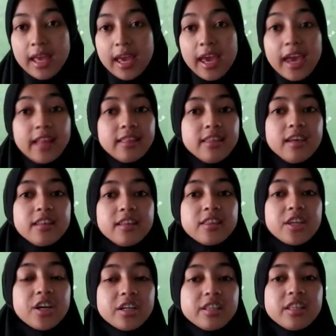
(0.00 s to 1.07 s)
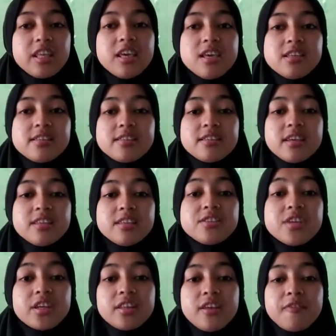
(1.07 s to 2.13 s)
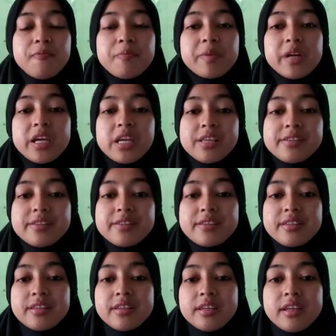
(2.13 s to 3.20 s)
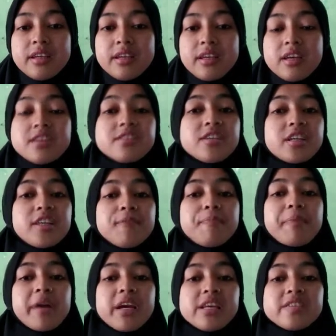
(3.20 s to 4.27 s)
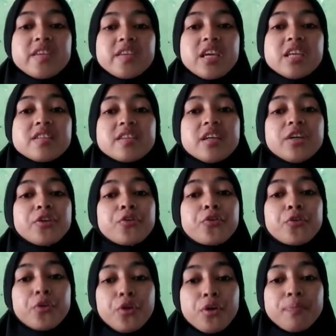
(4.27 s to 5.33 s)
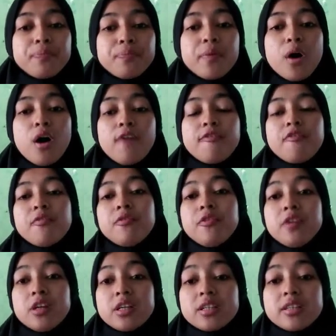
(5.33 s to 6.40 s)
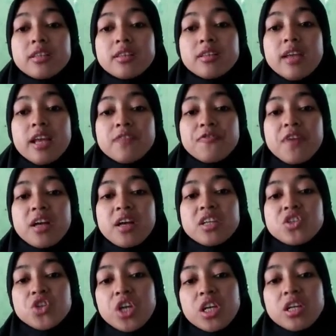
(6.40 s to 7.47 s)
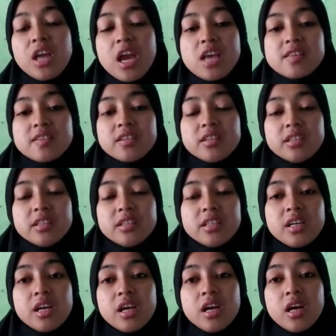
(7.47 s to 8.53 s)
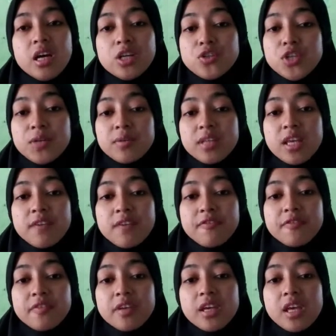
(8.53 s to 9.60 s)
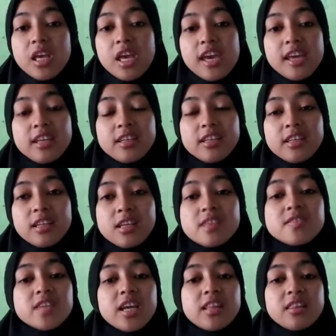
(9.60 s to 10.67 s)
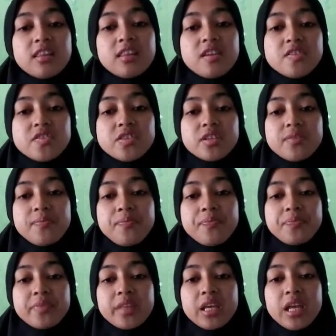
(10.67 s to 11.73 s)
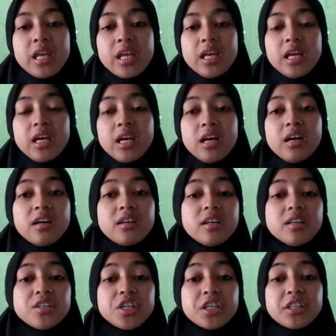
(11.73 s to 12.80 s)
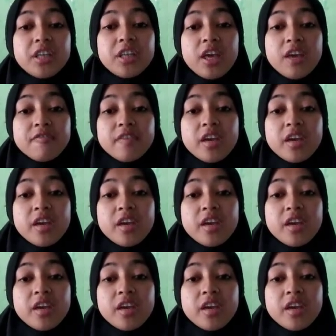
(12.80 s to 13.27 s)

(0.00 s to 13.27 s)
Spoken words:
And the third is adjective phrase. Adjective phrase is a group of words that function as an adjective in a sentence. An adjective